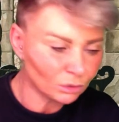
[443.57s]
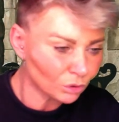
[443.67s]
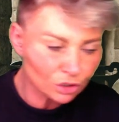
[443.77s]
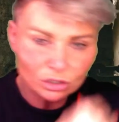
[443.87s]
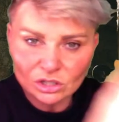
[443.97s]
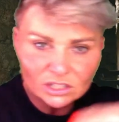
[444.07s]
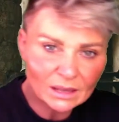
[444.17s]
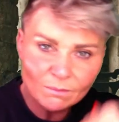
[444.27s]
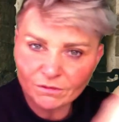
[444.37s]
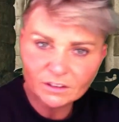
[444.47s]
No, because you
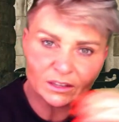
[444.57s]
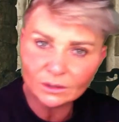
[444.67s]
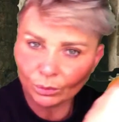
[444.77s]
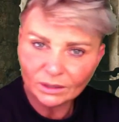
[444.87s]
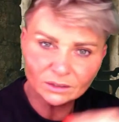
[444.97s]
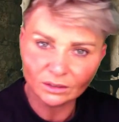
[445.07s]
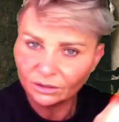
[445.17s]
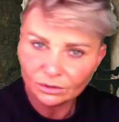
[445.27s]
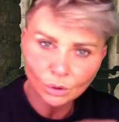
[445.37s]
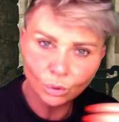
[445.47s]
just keep feeding the
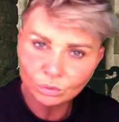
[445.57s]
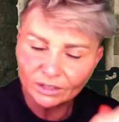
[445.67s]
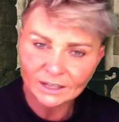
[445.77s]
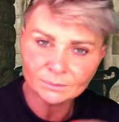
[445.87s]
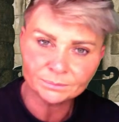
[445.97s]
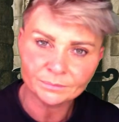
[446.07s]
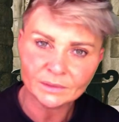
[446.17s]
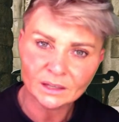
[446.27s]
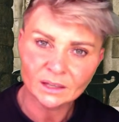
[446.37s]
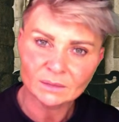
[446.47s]
wheel the whole time.
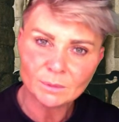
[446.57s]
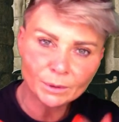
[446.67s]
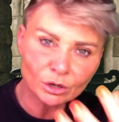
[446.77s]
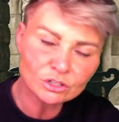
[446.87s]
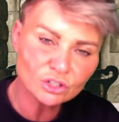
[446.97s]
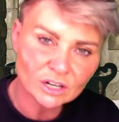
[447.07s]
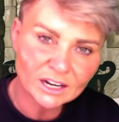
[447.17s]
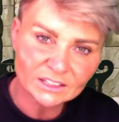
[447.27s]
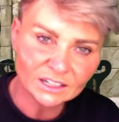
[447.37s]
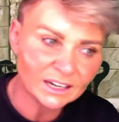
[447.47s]
But because you're
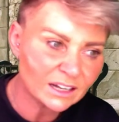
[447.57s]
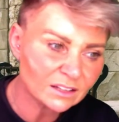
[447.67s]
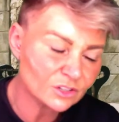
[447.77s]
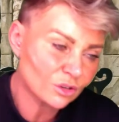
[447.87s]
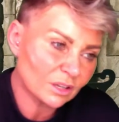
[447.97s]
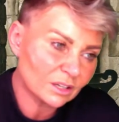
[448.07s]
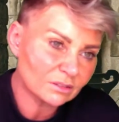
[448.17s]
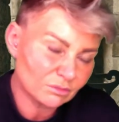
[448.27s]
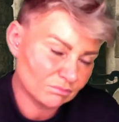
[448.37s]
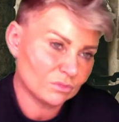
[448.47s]
tracking your calories, you
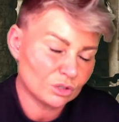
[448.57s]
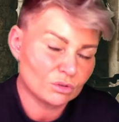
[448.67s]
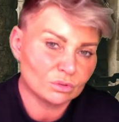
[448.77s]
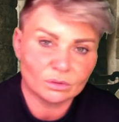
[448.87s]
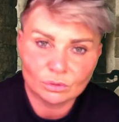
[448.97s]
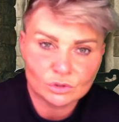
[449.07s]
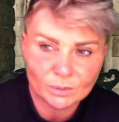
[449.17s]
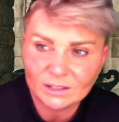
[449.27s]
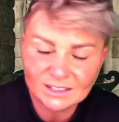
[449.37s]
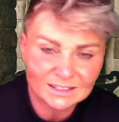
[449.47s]
think you're going to
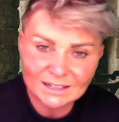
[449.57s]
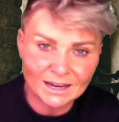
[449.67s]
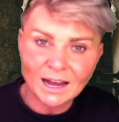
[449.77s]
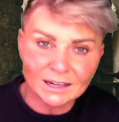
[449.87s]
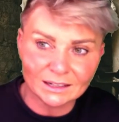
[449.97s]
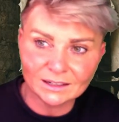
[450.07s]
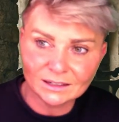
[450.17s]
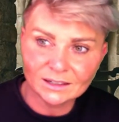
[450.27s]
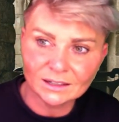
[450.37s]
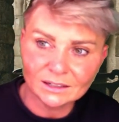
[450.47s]
lose weight. You can't.
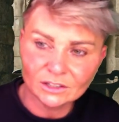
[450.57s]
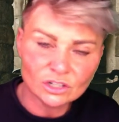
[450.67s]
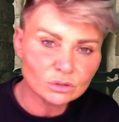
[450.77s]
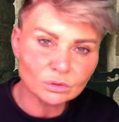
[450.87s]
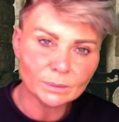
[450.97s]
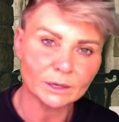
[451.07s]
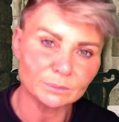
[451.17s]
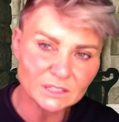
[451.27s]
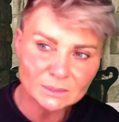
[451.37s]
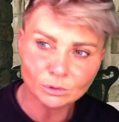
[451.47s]
You're just going to
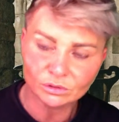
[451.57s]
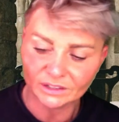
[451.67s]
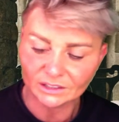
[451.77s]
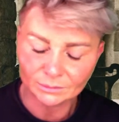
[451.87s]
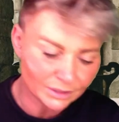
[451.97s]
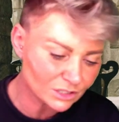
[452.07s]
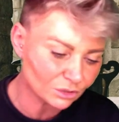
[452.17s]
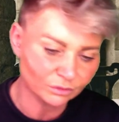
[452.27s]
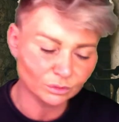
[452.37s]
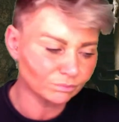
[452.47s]
become demotivated and
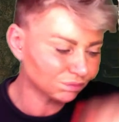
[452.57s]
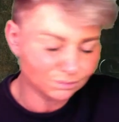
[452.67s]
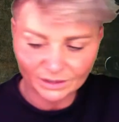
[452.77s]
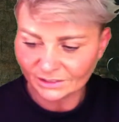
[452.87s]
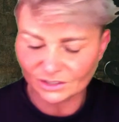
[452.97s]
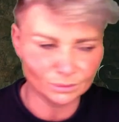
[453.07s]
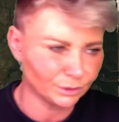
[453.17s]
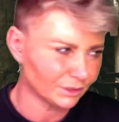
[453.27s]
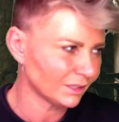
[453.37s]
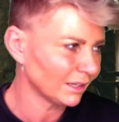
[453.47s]
pissed off and go, that
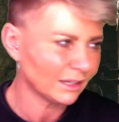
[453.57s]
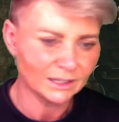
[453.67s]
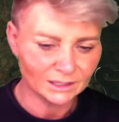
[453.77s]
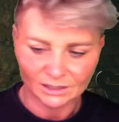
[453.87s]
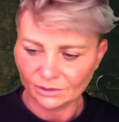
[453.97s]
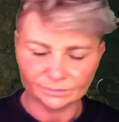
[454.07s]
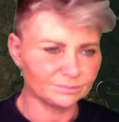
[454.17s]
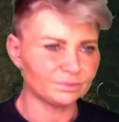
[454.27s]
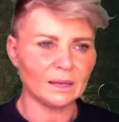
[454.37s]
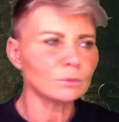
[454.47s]
doesn't work.
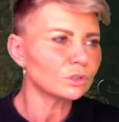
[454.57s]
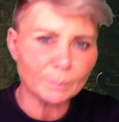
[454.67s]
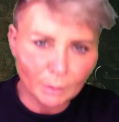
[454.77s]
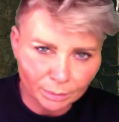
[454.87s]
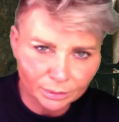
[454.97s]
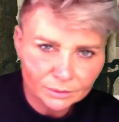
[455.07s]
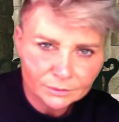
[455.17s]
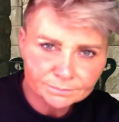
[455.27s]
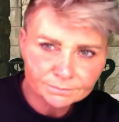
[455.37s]
I'm going to the pub.